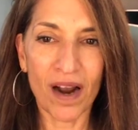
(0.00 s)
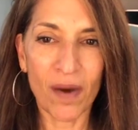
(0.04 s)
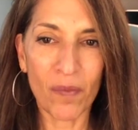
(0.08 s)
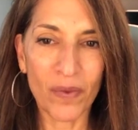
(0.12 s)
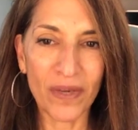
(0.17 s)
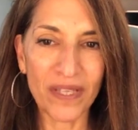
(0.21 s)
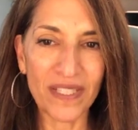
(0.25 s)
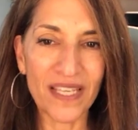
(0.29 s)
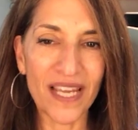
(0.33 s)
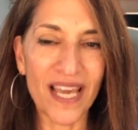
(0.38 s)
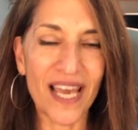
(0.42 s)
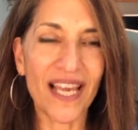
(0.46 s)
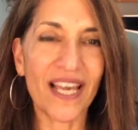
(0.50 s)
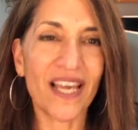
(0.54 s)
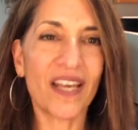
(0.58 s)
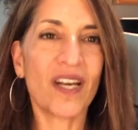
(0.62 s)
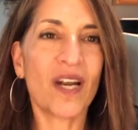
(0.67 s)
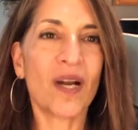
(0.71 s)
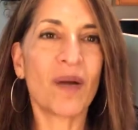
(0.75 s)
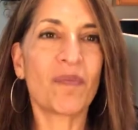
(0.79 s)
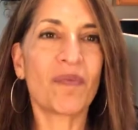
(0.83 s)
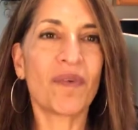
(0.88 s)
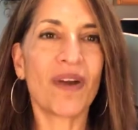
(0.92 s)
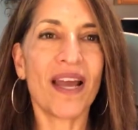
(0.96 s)
we take in
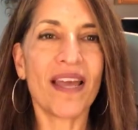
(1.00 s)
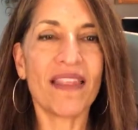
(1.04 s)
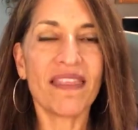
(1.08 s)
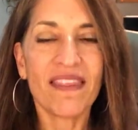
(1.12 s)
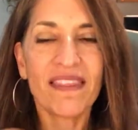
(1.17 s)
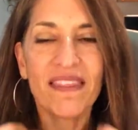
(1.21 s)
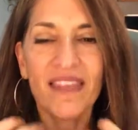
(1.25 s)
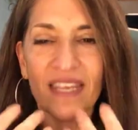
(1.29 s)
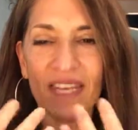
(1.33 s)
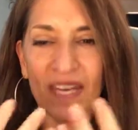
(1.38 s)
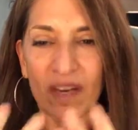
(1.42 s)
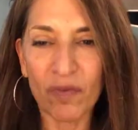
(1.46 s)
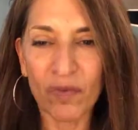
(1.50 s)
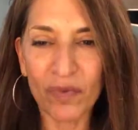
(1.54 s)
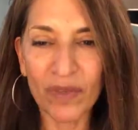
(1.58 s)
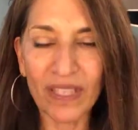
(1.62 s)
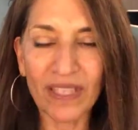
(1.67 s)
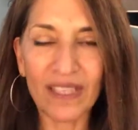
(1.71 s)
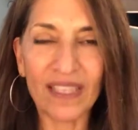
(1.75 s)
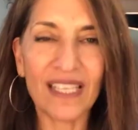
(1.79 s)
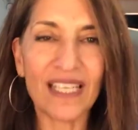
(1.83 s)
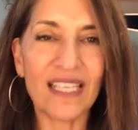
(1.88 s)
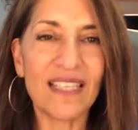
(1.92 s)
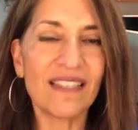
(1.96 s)
our breath and then it
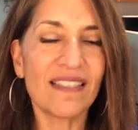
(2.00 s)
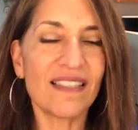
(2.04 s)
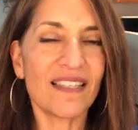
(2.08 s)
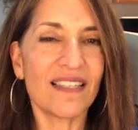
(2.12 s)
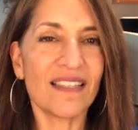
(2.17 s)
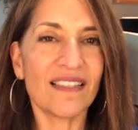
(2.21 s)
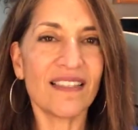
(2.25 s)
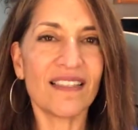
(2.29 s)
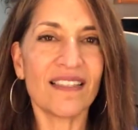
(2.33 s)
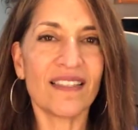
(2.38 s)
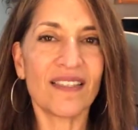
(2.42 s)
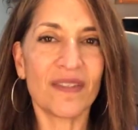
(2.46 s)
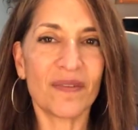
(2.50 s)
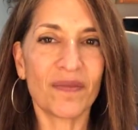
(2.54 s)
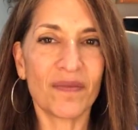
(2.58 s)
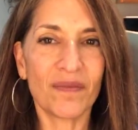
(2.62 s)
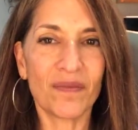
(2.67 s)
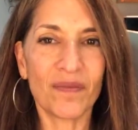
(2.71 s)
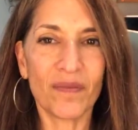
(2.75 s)
releases